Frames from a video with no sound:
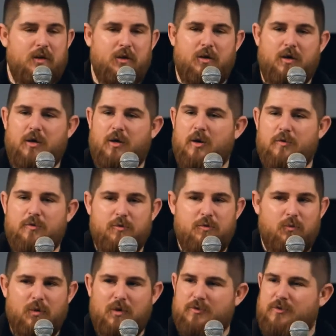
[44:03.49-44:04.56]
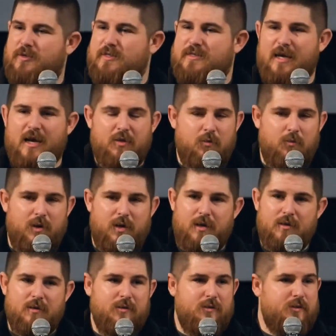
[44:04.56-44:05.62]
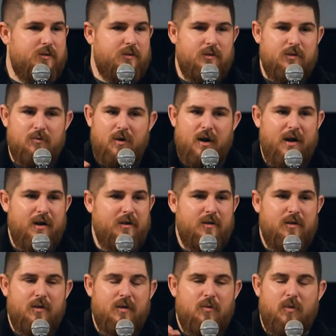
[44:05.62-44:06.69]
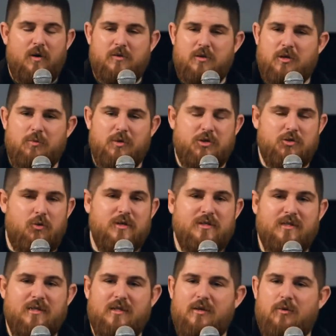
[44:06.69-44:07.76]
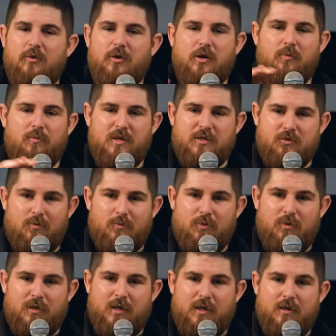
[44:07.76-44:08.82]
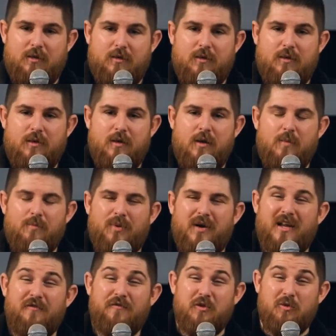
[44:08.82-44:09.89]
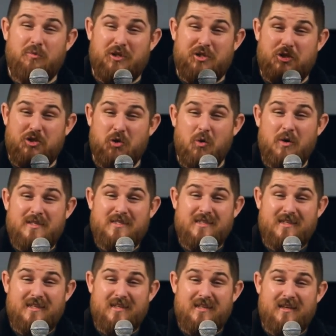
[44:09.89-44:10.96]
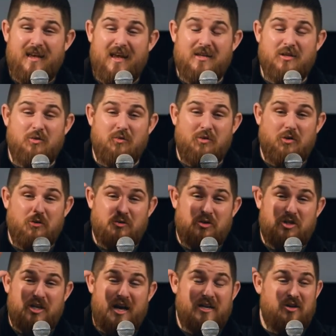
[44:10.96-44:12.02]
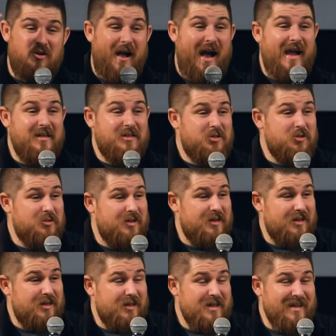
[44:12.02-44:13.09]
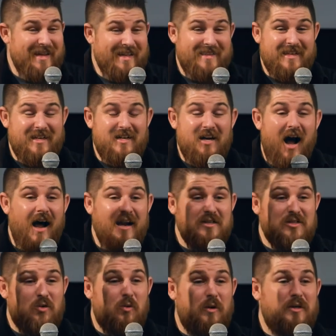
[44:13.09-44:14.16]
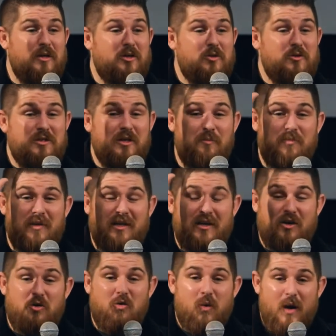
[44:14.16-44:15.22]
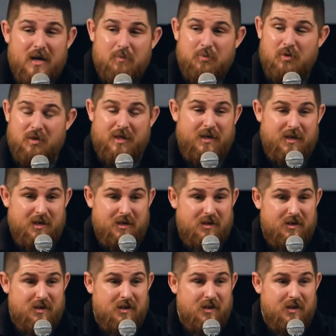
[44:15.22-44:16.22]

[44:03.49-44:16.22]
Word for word: You're going to go through the wilderness either way, right? Whether you rejoice in it or you're miserable in it. But if you rejoice in it and you you check your attitude in it, then God is going to do something incredible in it.